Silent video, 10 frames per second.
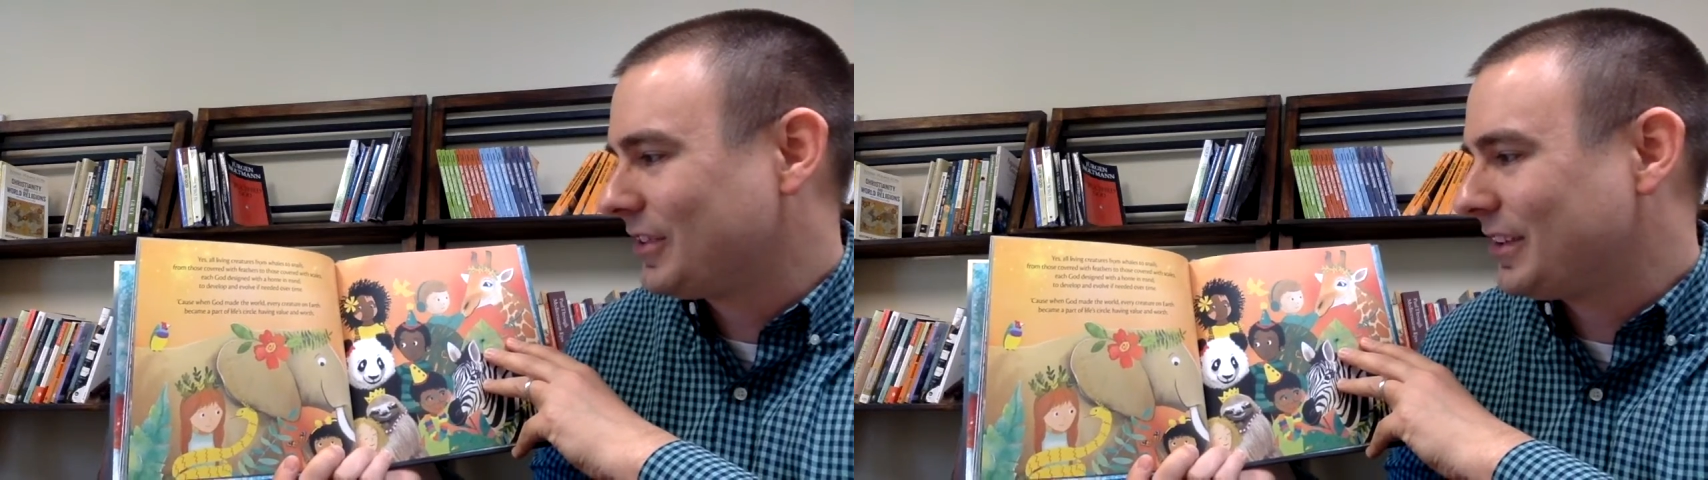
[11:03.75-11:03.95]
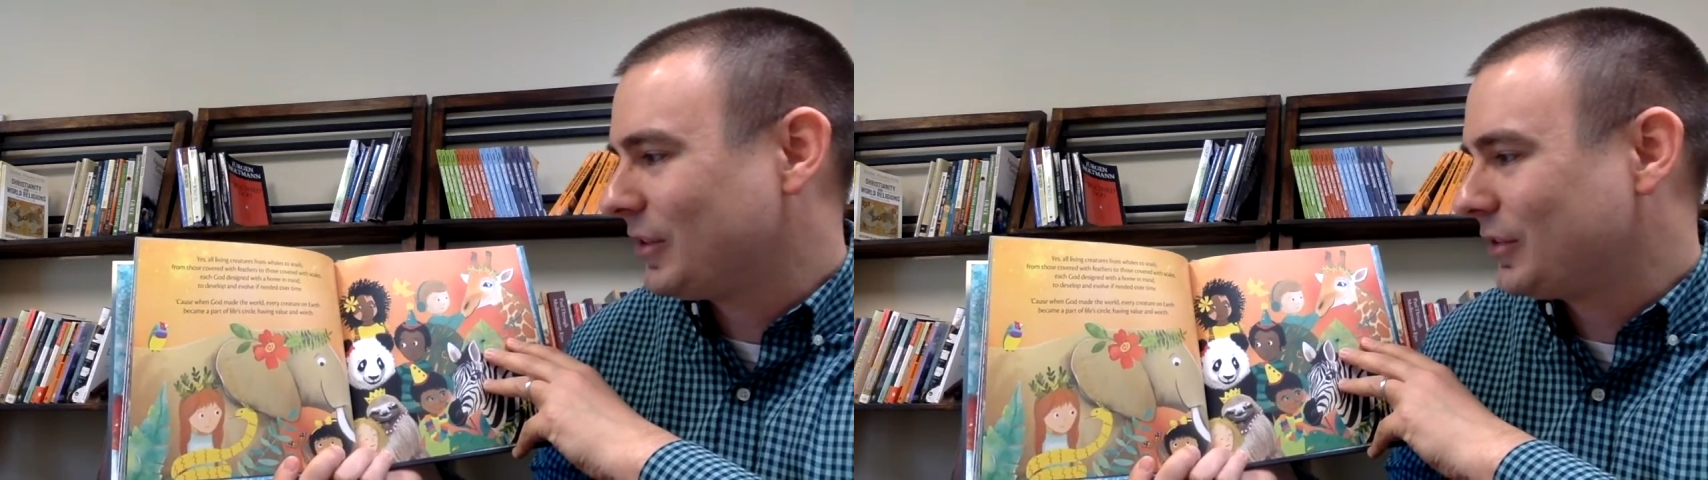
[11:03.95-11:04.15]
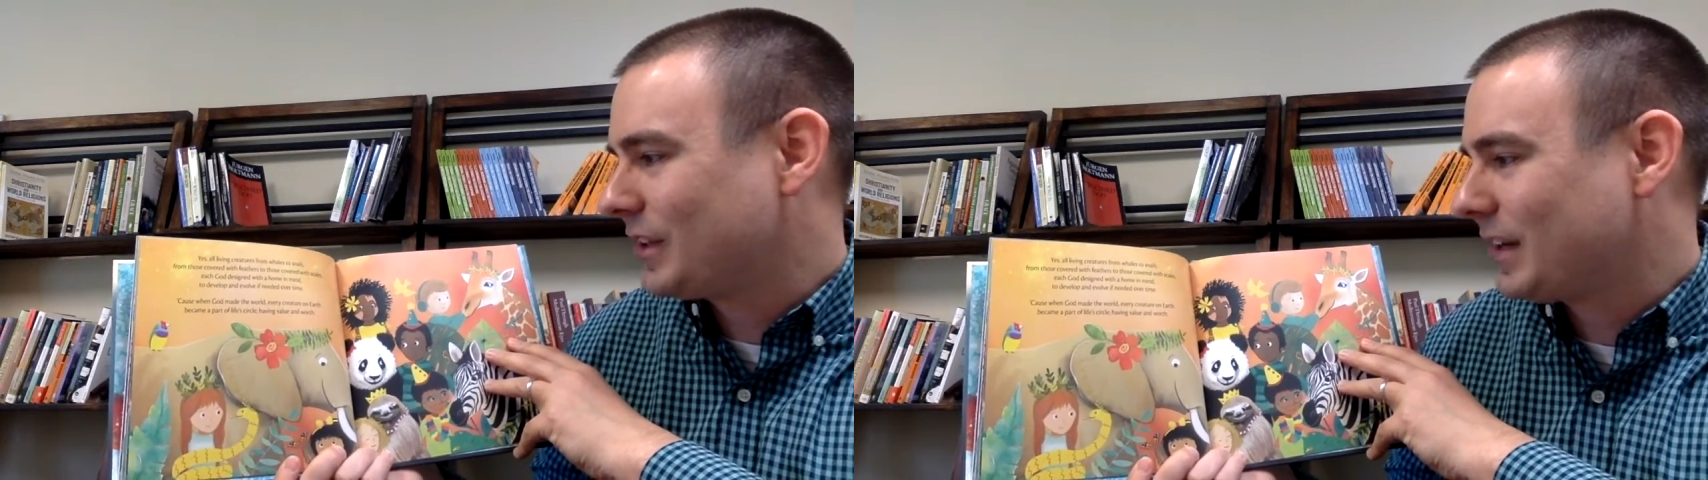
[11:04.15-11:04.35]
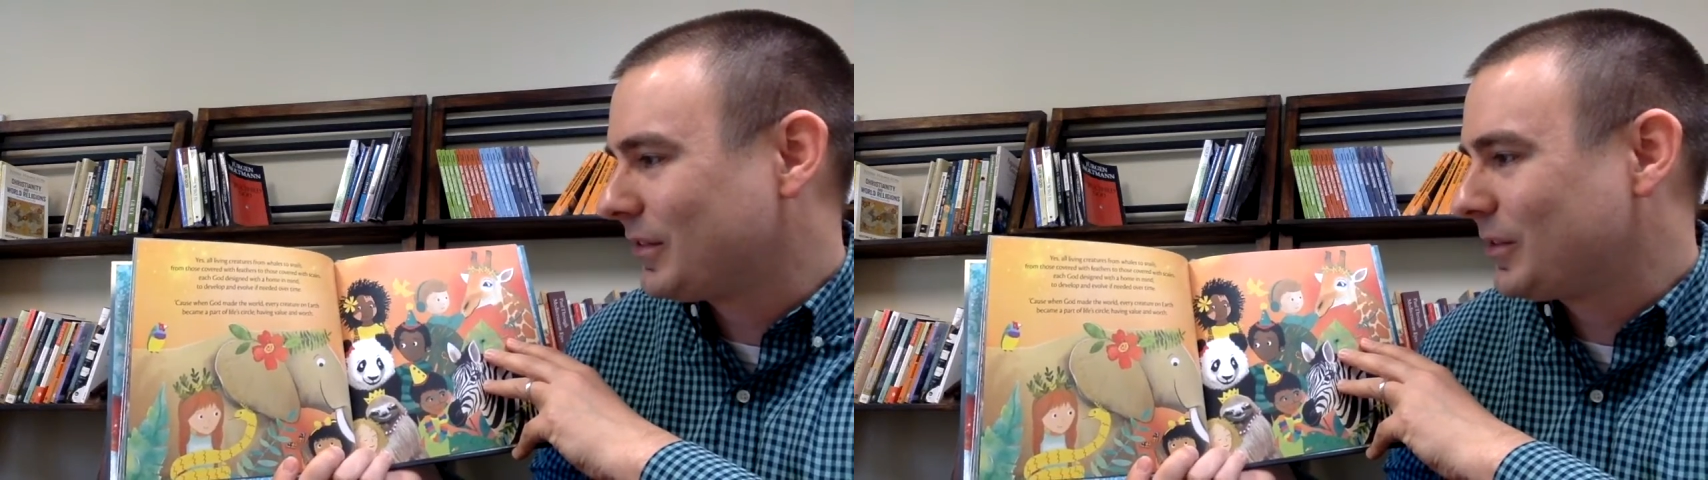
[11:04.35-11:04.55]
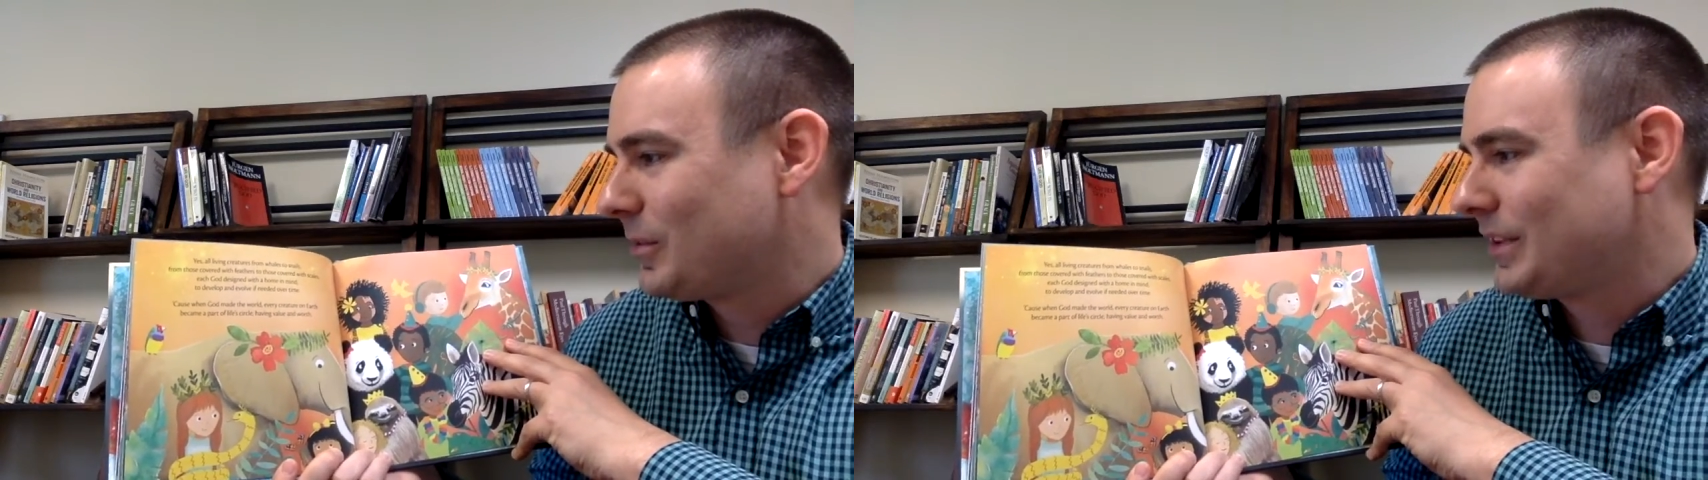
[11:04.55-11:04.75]
to those
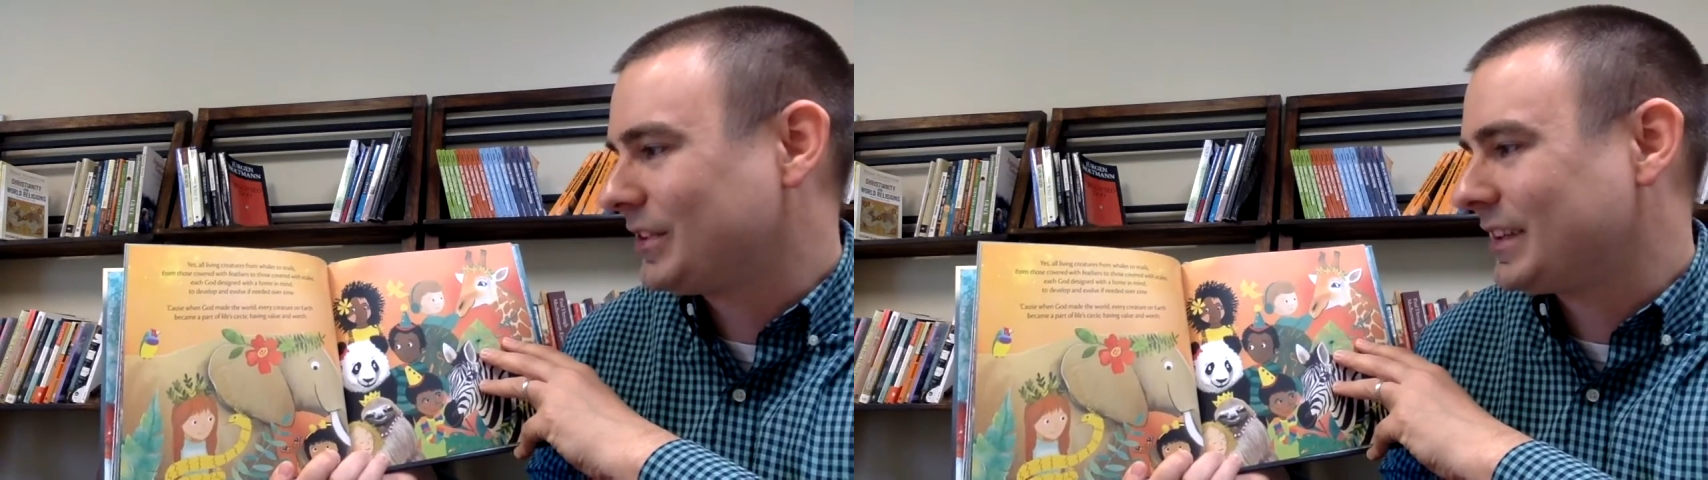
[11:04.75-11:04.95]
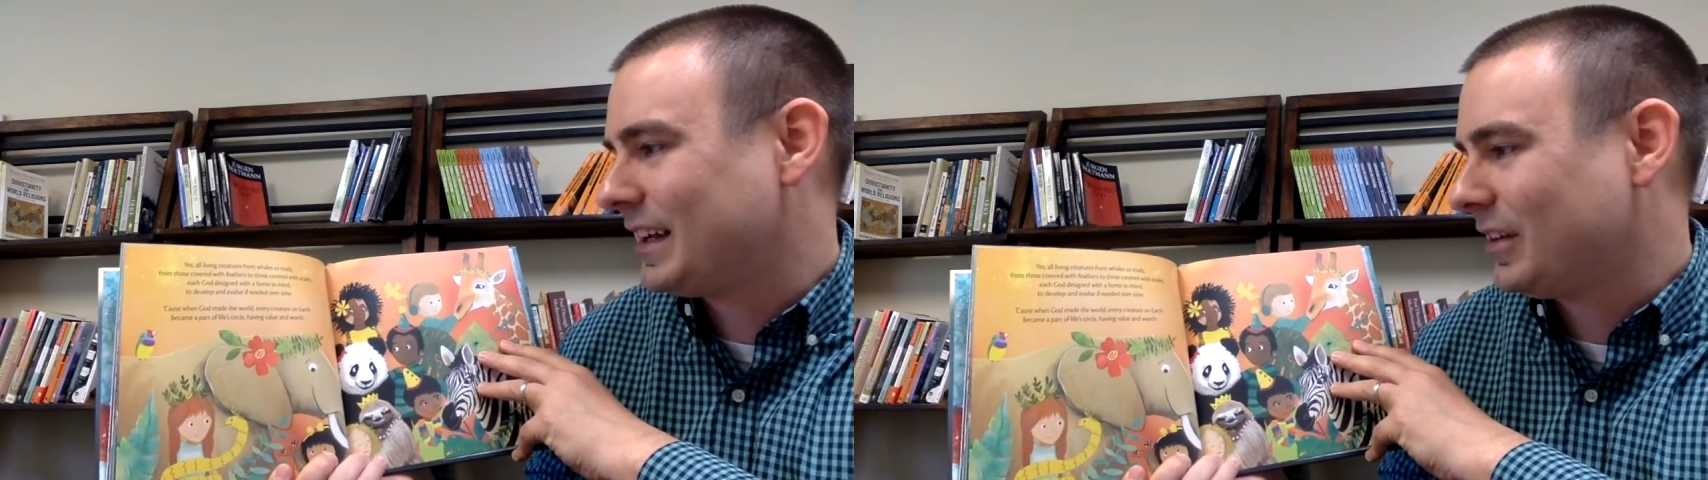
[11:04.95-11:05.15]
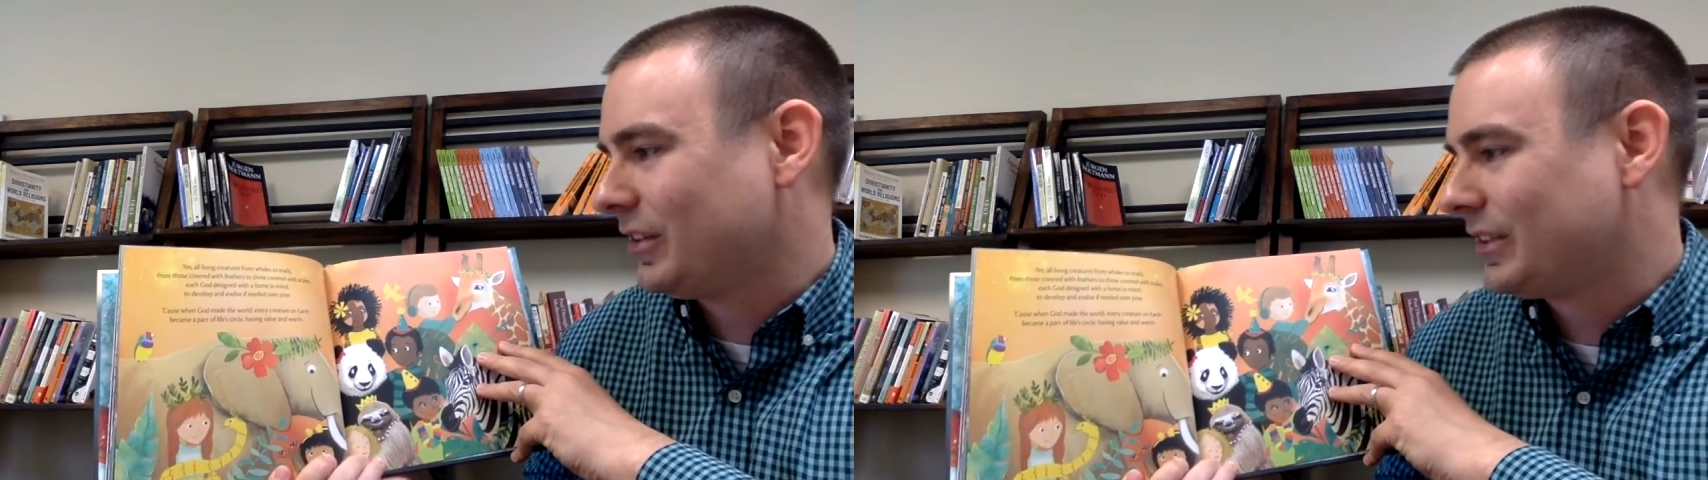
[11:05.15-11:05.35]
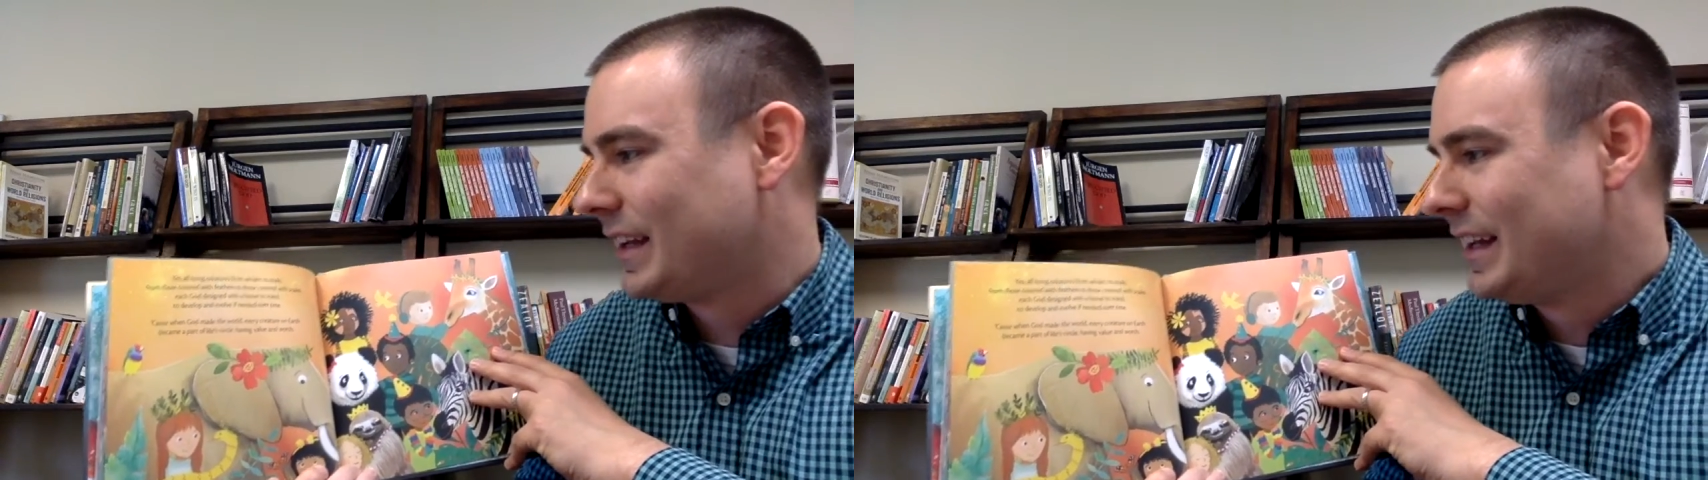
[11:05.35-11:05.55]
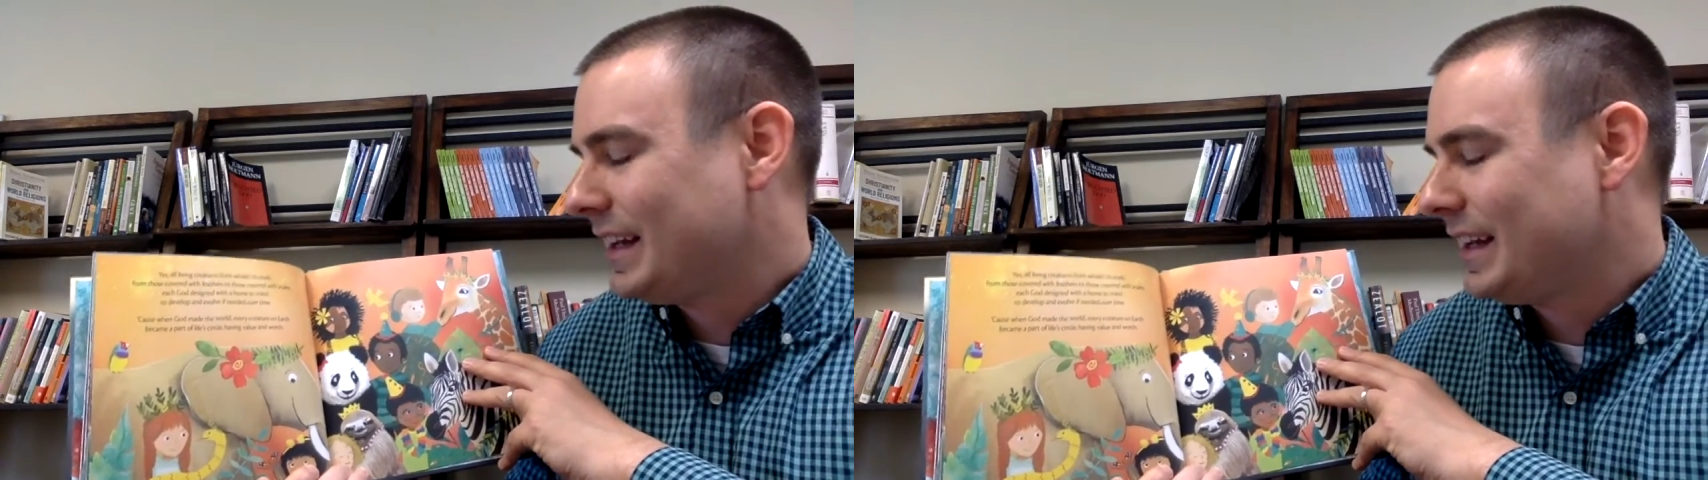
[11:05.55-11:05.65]
covered with scales,